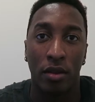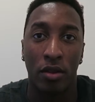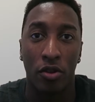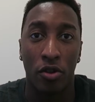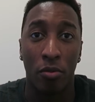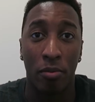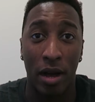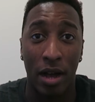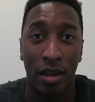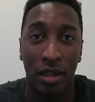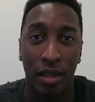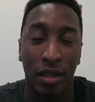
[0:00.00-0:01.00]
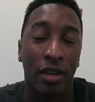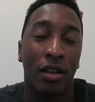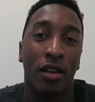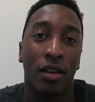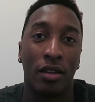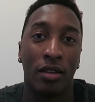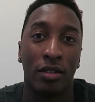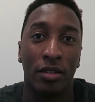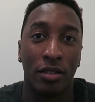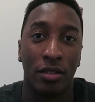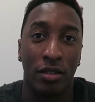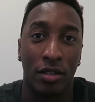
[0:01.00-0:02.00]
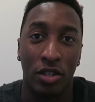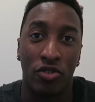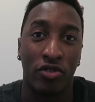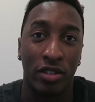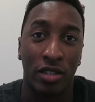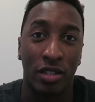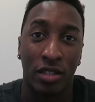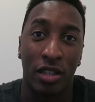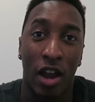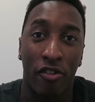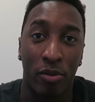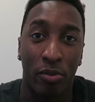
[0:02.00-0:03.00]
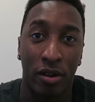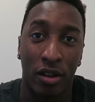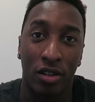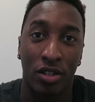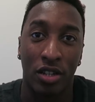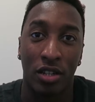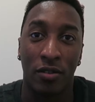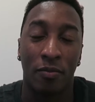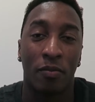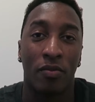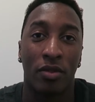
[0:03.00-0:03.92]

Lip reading: Your body decreases thyroid production,